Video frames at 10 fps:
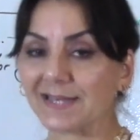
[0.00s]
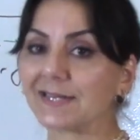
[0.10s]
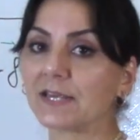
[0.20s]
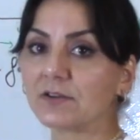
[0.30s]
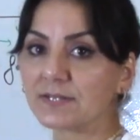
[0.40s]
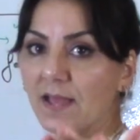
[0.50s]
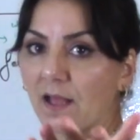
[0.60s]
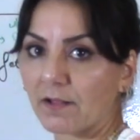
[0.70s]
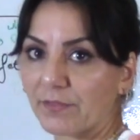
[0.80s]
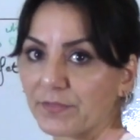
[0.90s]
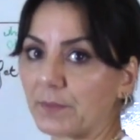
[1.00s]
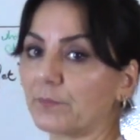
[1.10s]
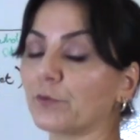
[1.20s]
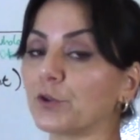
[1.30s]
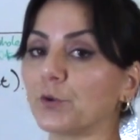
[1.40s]
And here's a health tip
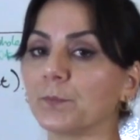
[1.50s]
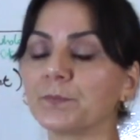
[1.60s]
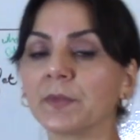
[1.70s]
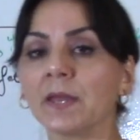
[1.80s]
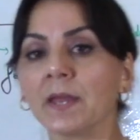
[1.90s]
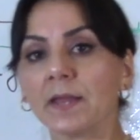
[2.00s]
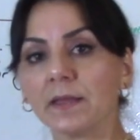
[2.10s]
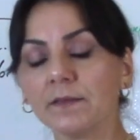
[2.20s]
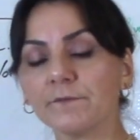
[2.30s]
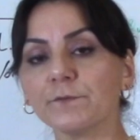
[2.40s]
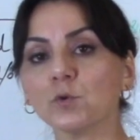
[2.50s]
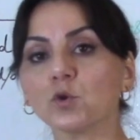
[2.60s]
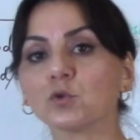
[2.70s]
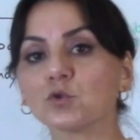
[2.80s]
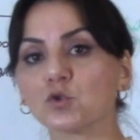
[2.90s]
for you. If you
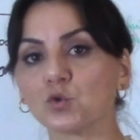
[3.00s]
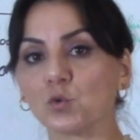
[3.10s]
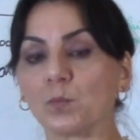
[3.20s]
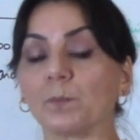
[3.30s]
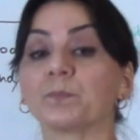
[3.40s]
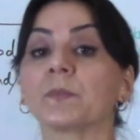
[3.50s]
consume